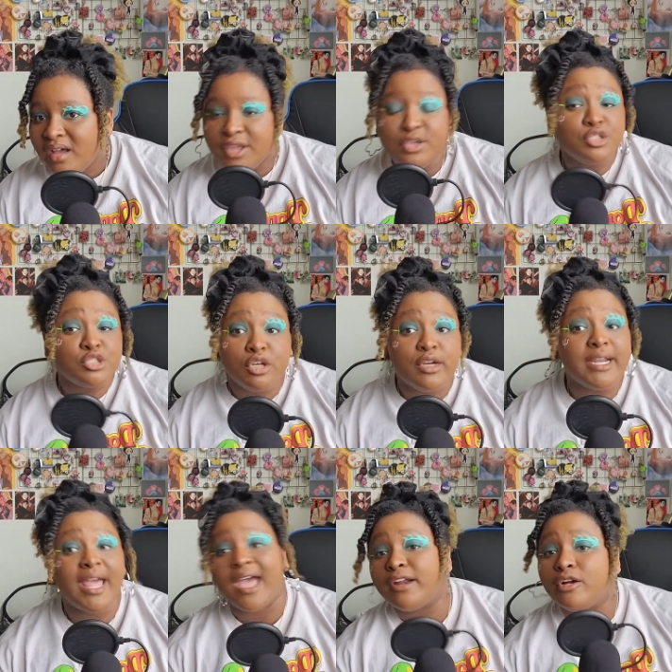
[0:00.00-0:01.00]
You still could
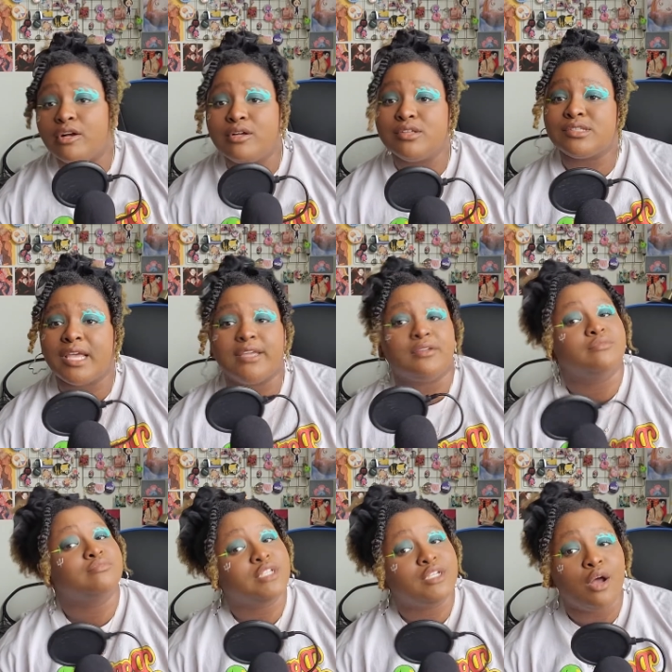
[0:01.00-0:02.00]
have had girls, like,
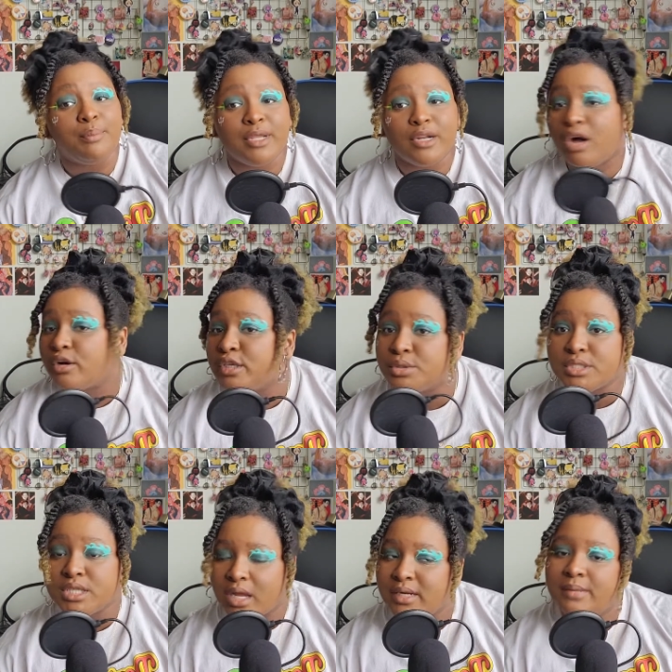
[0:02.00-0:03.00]
you know, being all
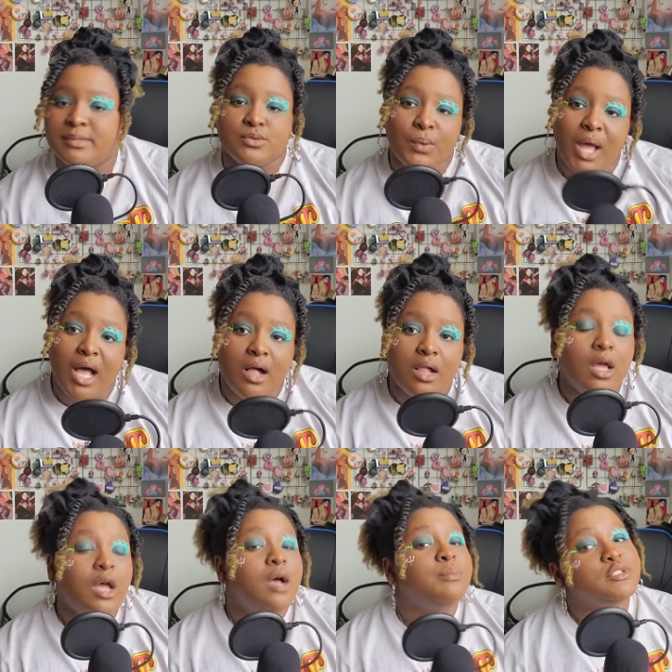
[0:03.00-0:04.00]
cutesy on him as well,
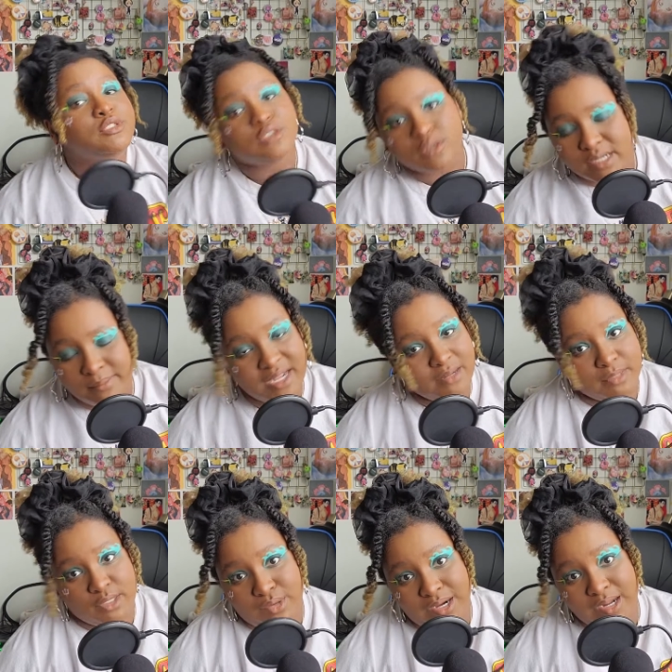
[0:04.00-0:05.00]
but you still could have made him
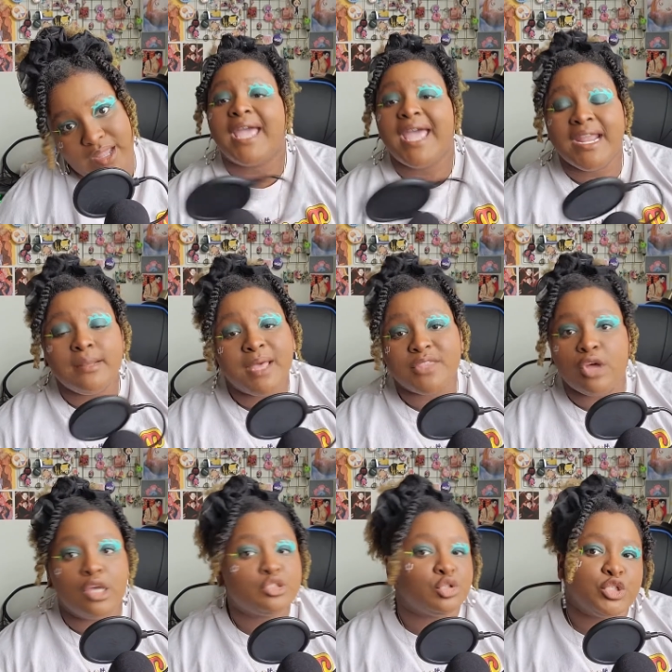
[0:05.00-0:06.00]
a dork. Annabeth
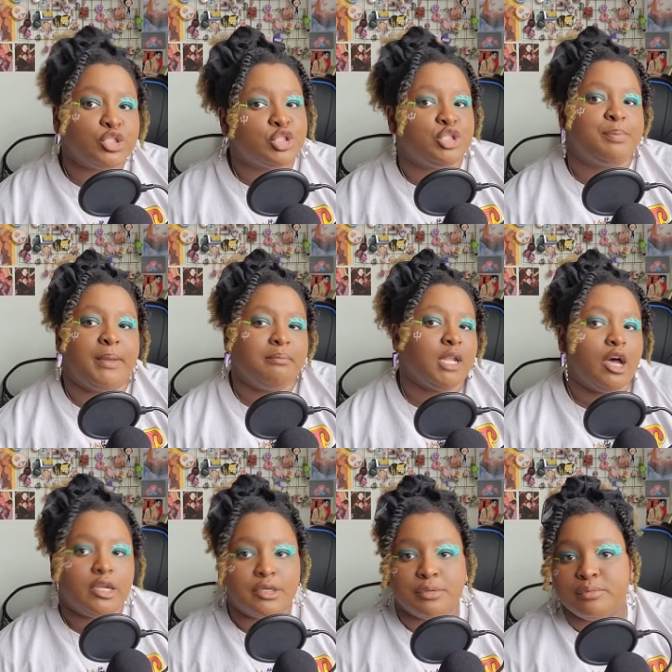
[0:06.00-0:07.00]
also could have just been
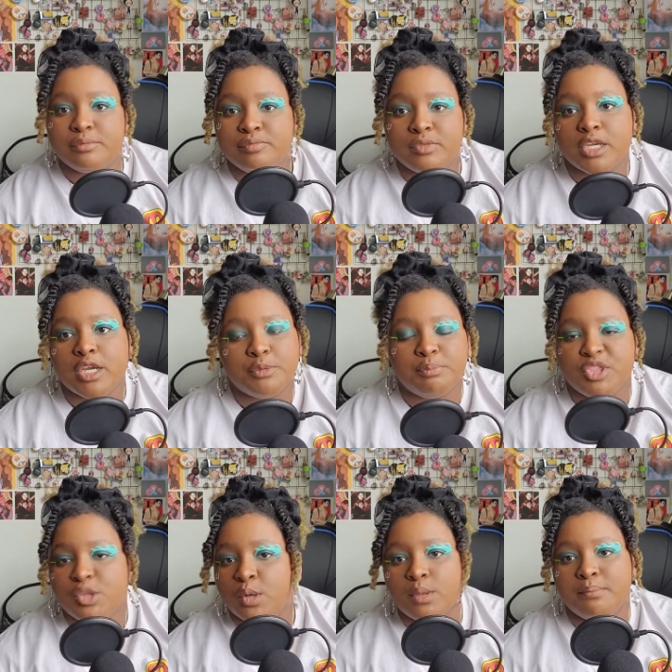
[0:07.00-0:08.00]
blonde. They could have
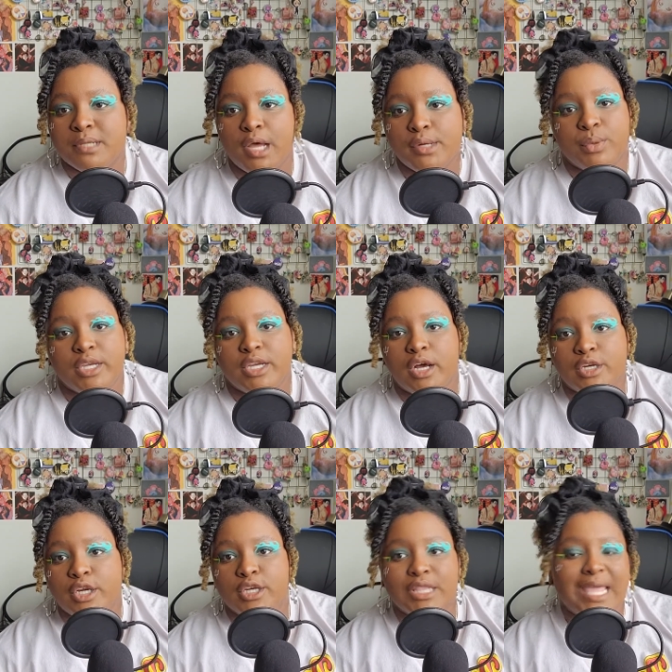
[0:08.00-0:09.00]
thrown a blonde wig on
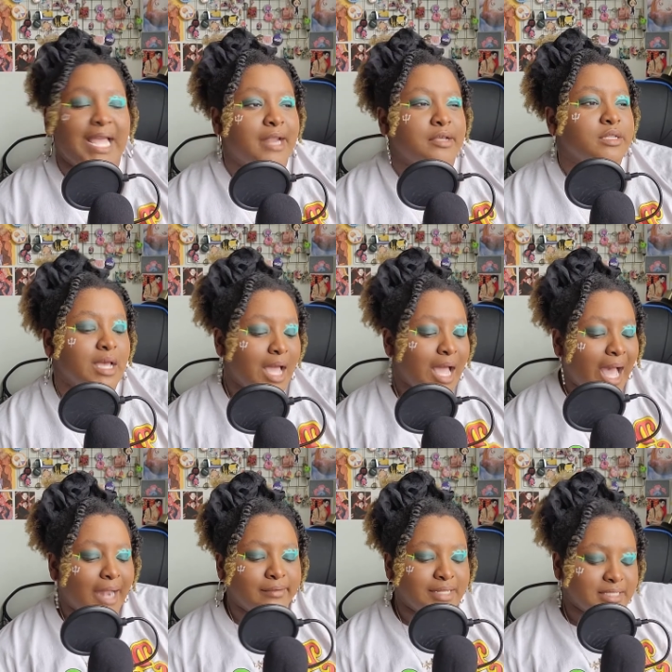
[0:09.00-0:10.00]
her. Like, I didn't
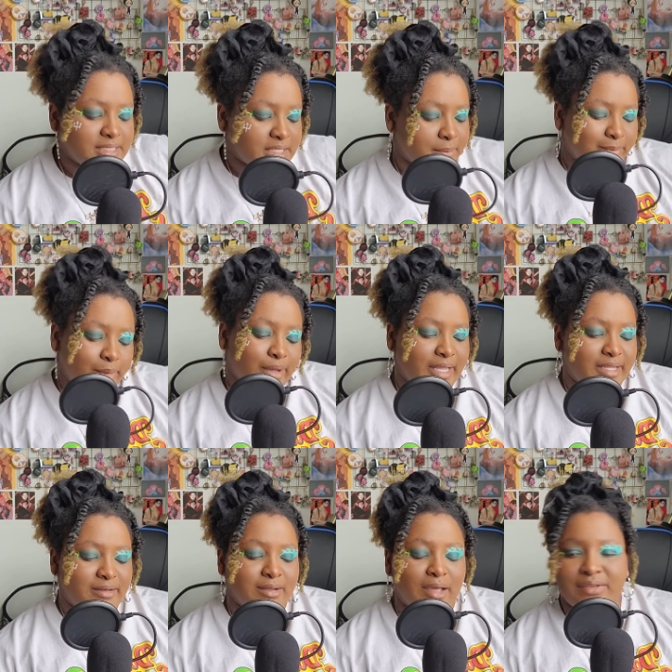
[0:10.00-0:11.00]
really see the
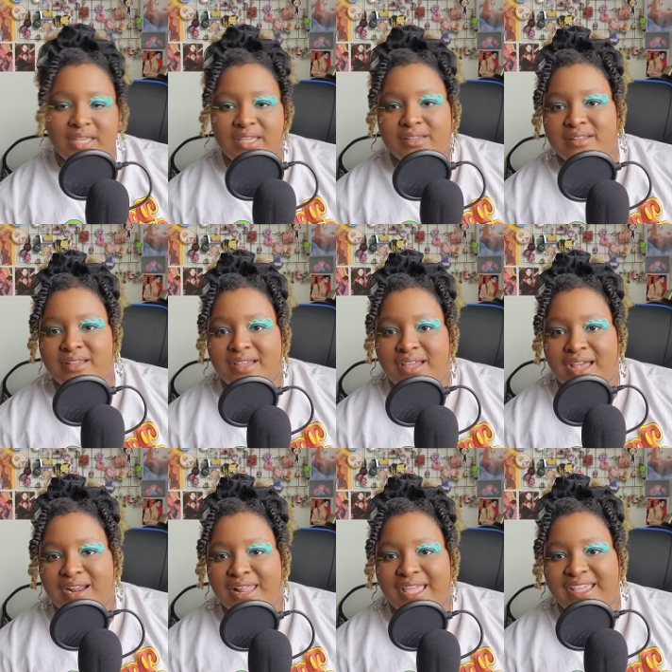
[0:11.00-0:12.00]
point of it.
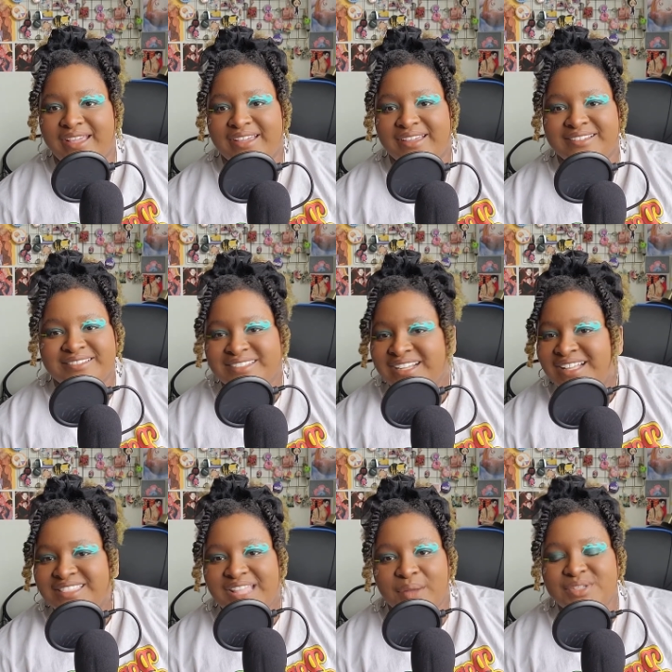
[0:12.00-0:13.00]
Like,
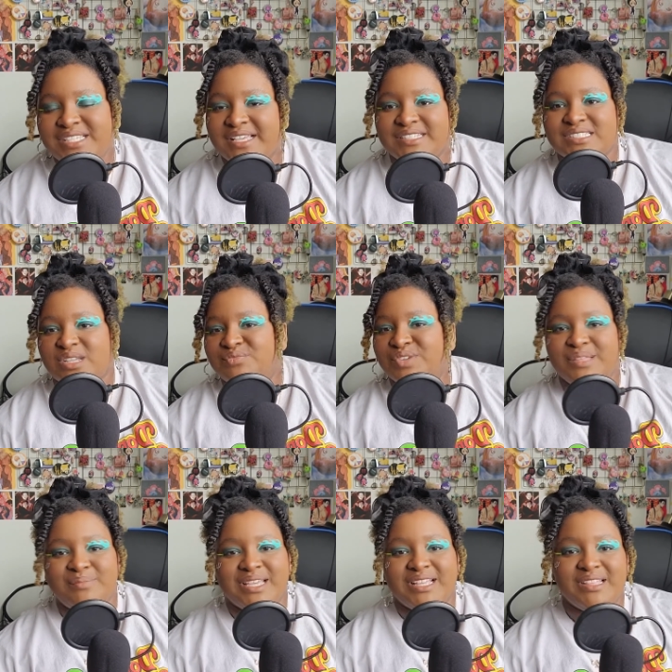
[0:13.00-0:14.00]
They were taking some
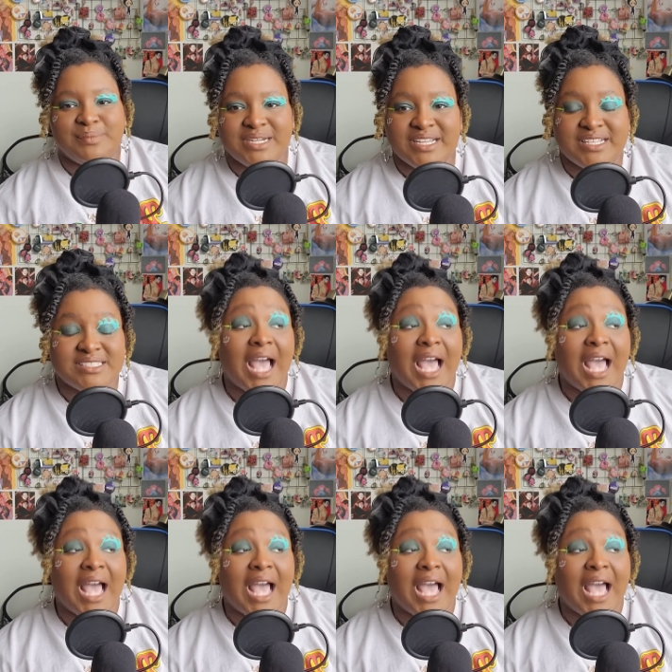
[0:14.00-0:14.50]
really big liberties.